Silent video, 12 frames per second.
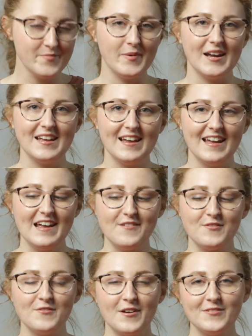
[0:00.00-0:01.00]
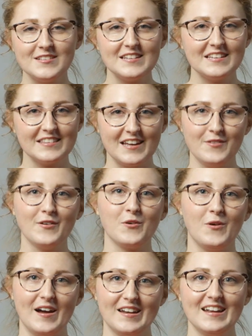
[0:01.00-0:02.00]
But if you've ever seen Life
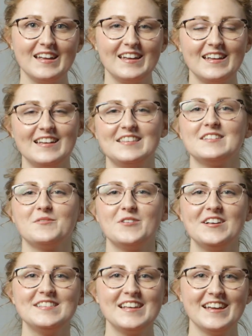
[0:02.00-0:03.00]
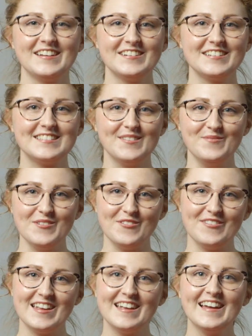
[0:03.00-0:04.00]
Aquatic, it's a Wes Anderson
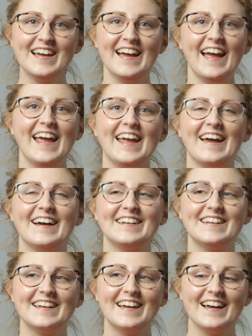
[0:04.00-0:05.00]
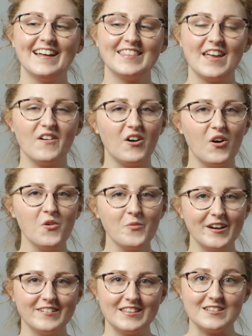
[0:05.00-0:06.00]
movie, and they all
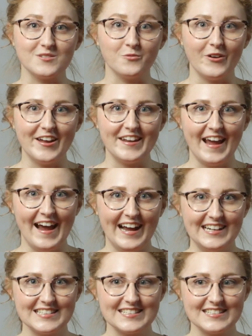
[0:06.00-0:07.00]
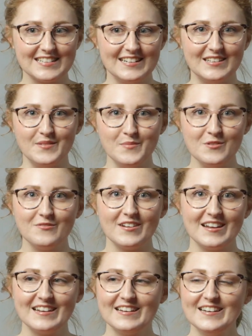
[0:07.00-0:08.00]
wear these red hats in the
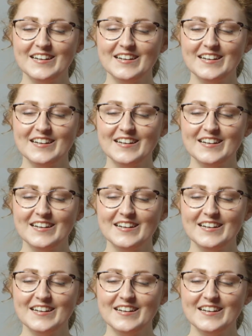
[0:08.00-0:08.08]
movie.